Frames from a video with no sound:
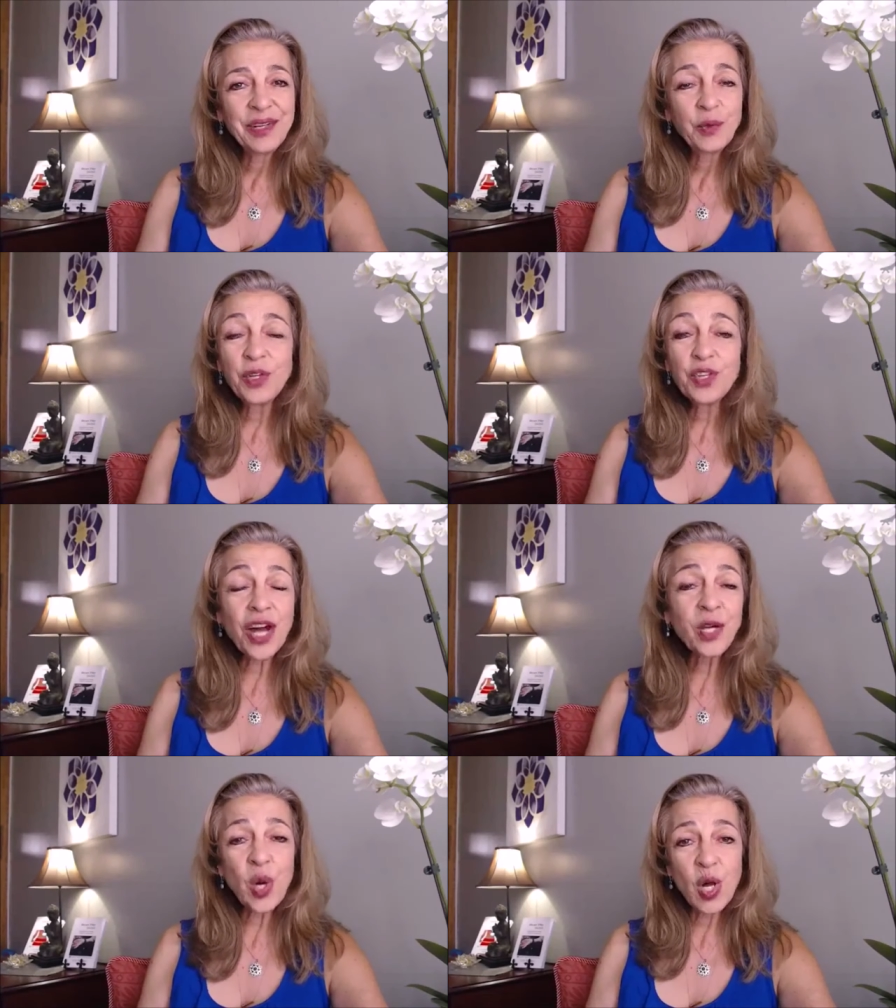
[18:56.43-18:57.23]
which
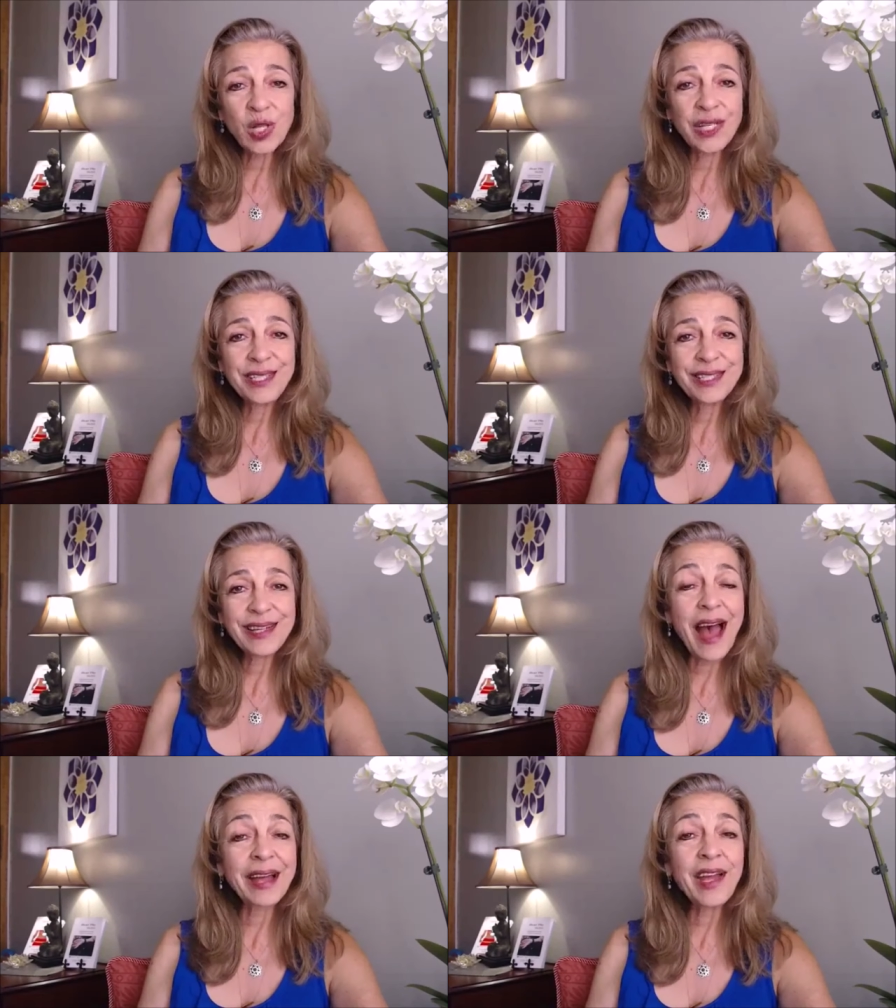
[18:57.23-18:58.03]
i call it
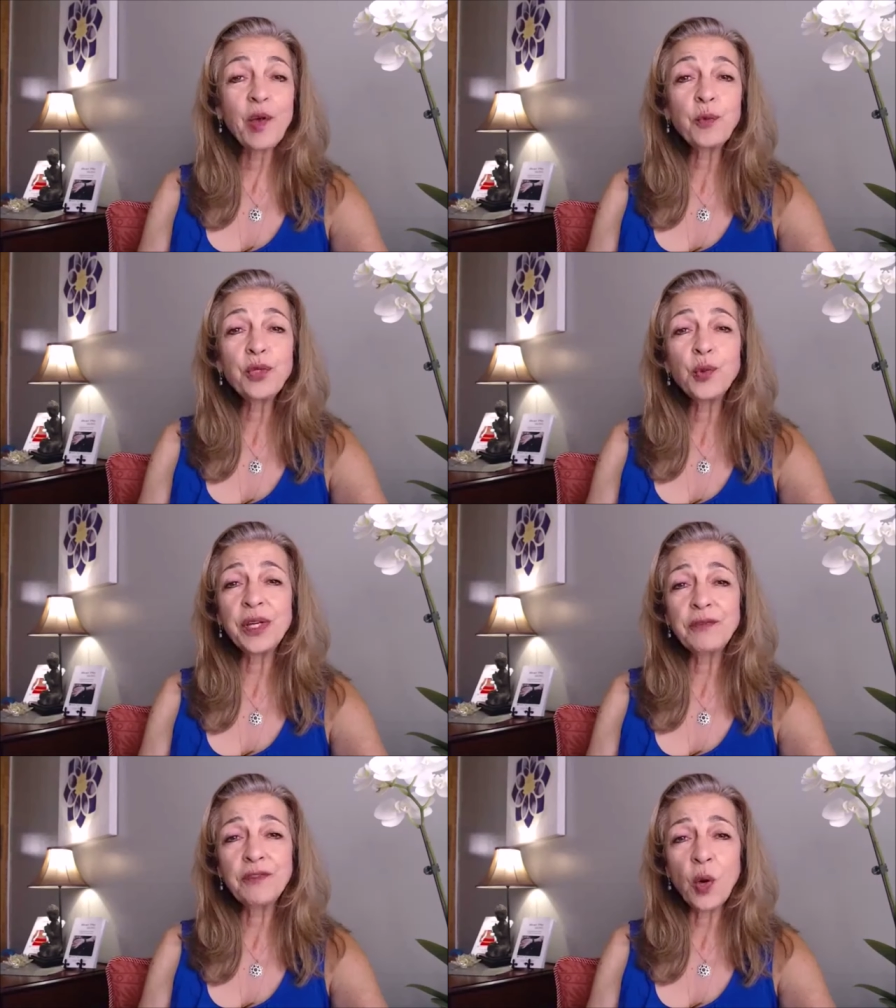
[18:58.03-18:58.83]
i help you
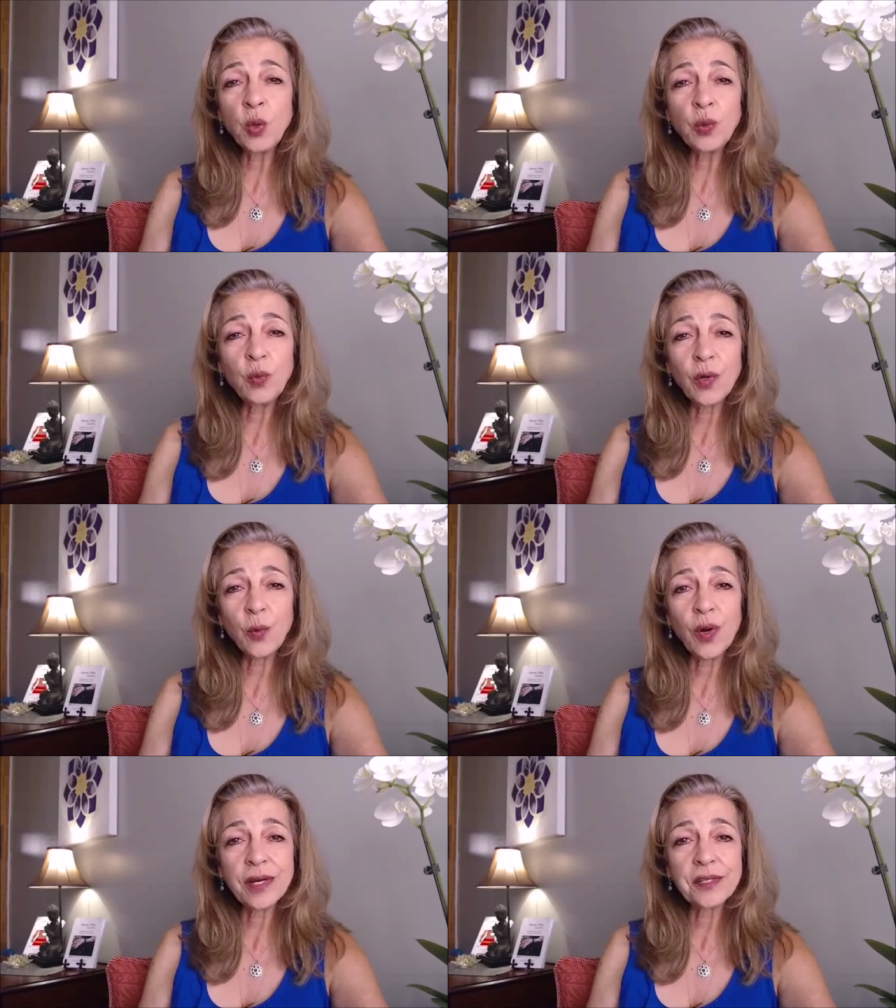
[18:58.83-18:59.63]
evoke what
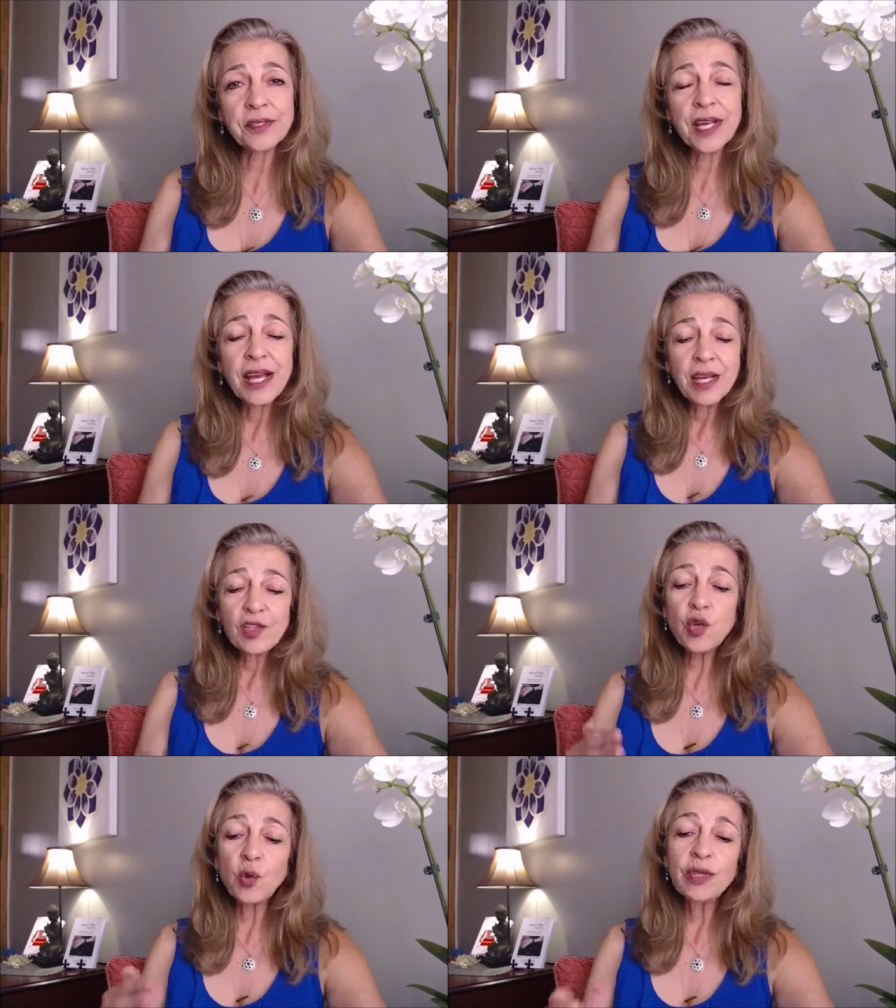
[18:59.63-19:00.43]
was
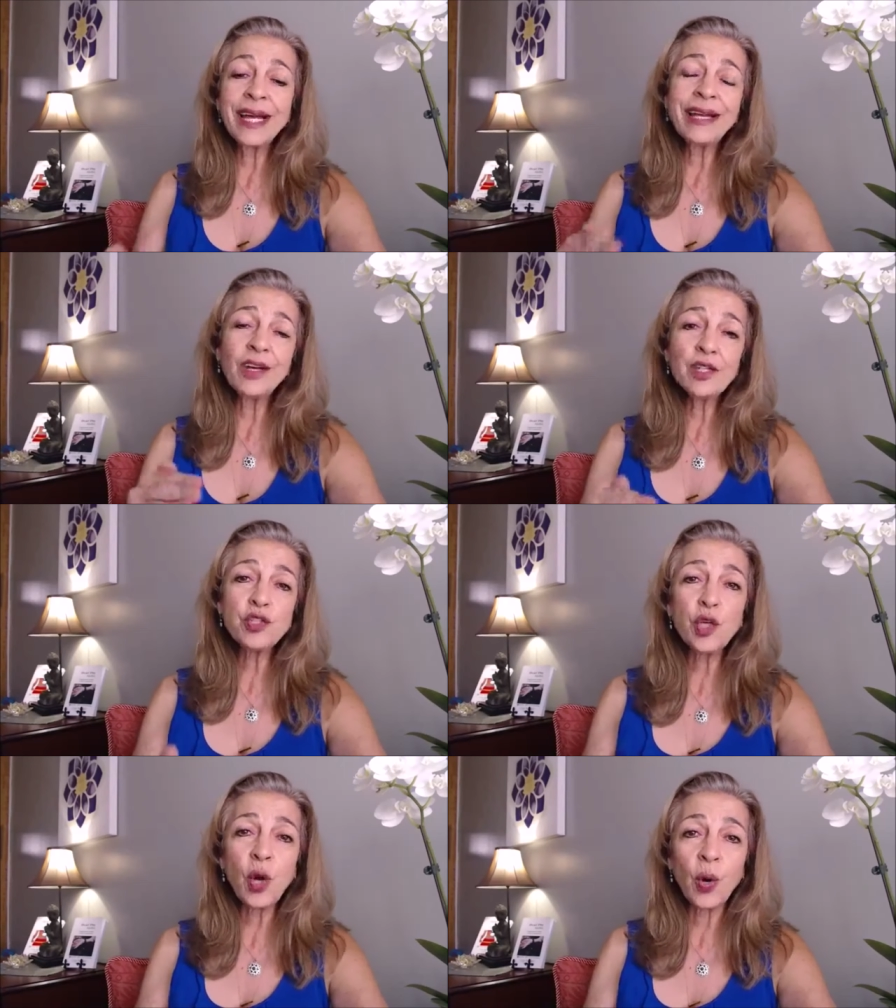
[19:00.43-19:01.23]
so let us
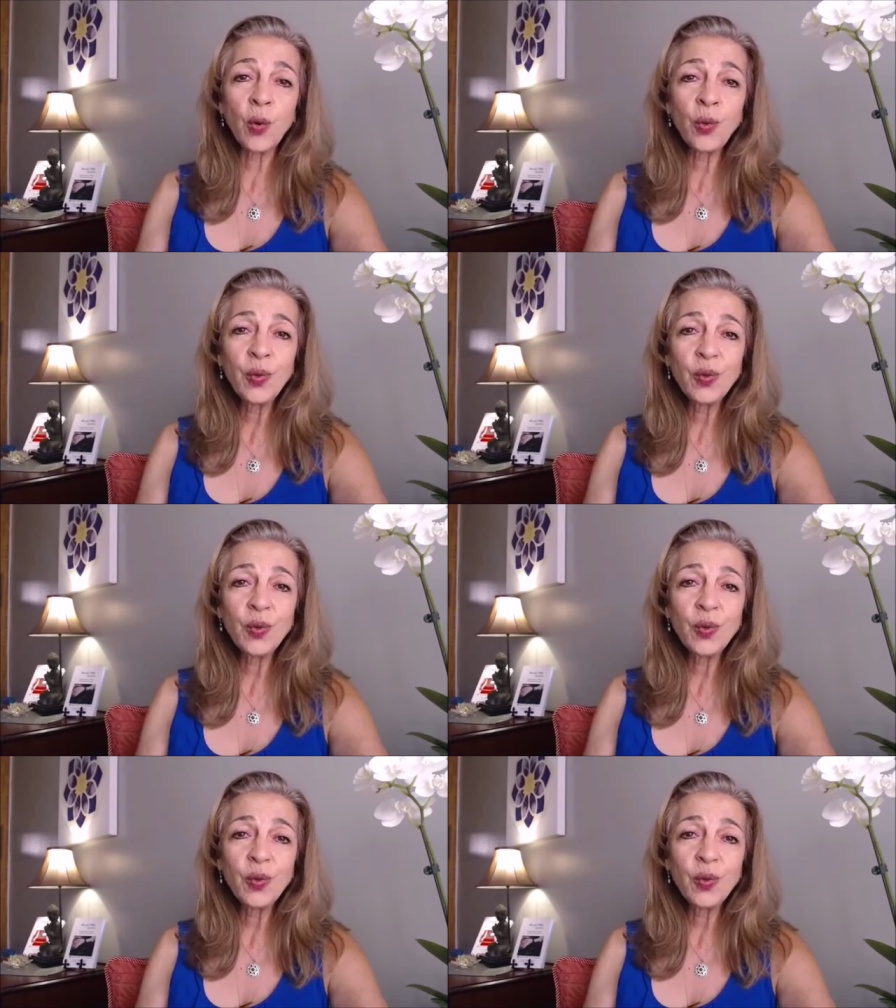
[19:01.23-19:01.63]
go